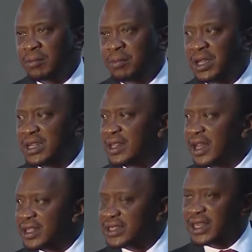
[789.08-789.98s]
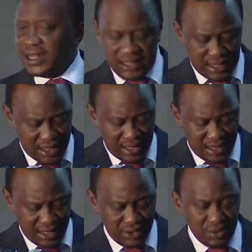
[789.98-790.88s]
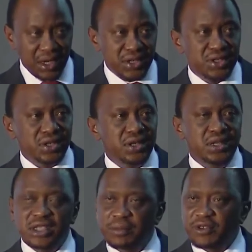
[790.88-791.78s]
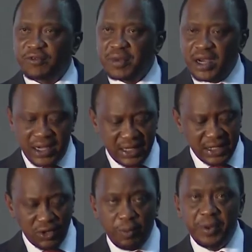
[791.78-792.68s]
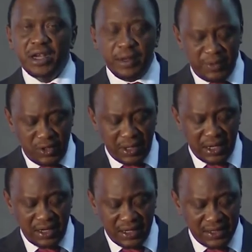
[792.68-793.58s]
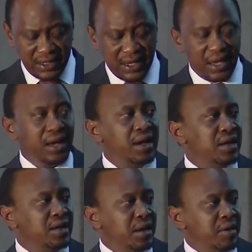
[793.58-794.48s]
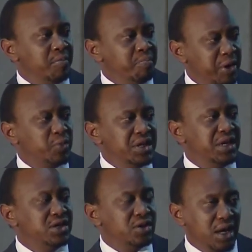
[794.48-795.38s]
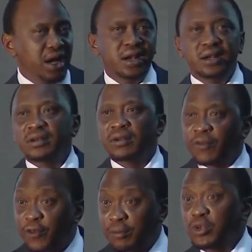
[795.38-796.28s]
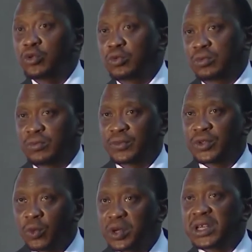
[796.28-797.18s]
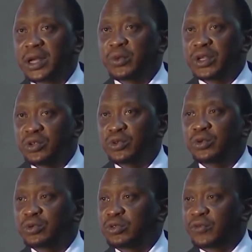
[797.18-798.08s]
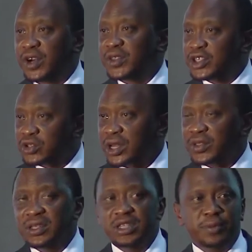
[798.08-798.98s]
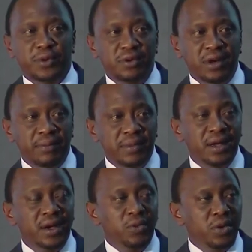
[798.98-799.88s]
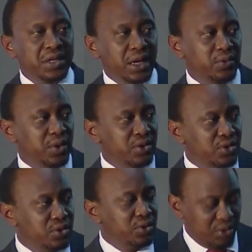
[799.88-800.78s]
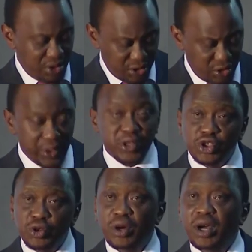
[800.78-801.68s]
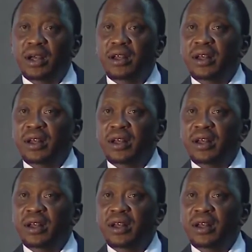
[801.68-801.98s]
be it in the health sector, in education, in terms of markets and opening up new areas. But we need to learn from you. What can we do to further strengthen this program? What can we do to ensure